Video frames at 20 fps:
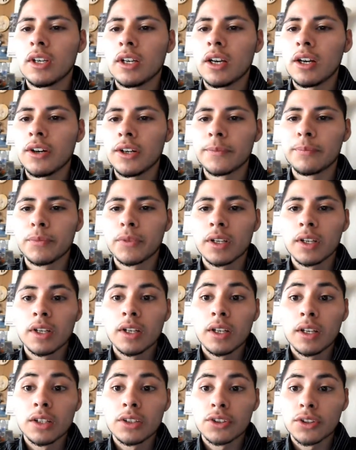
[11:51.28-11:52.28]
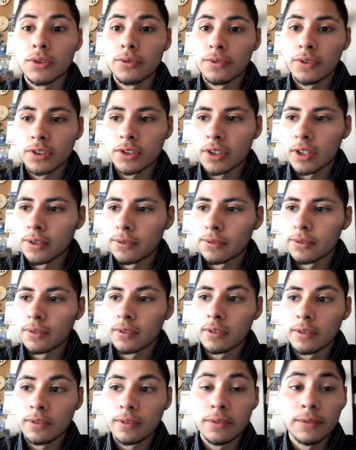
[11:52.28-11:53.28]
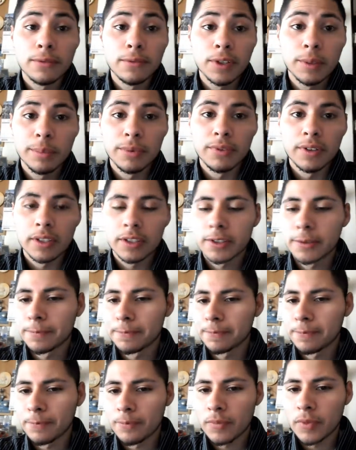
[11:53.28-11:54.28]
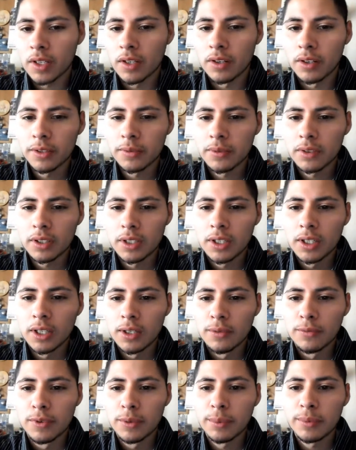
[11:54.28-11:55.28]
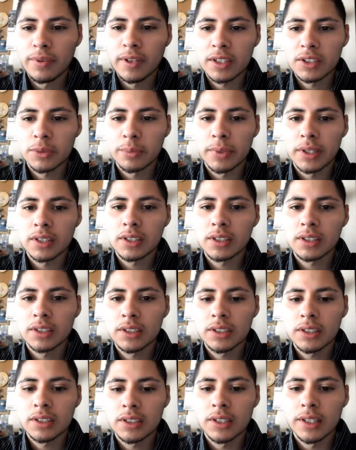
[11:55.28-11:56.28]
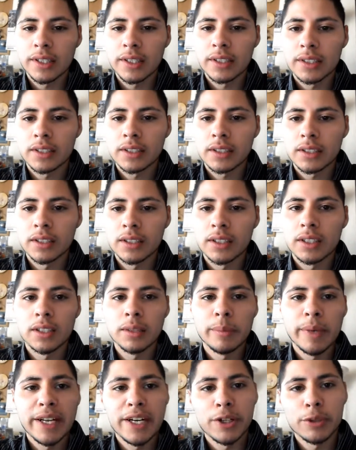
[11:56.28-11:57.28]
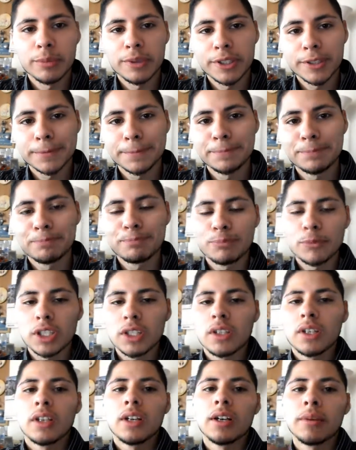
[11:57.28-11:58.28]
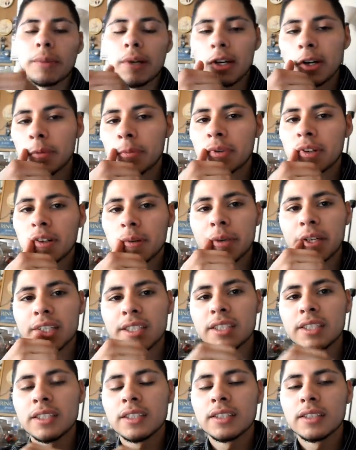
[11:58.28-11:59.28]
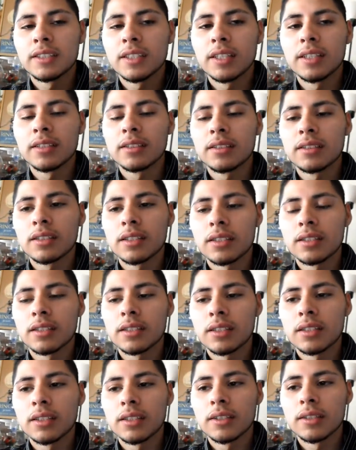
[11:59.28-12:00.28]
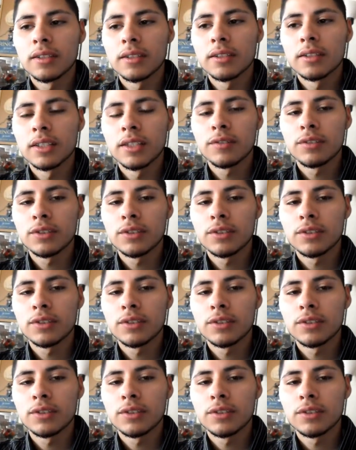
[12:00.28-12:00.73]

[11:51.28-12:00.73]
Alright, so first off, flip effects. Alright, flip effects are basically like Man-Eater Bug. Man-Eater Bug, basically it says it's level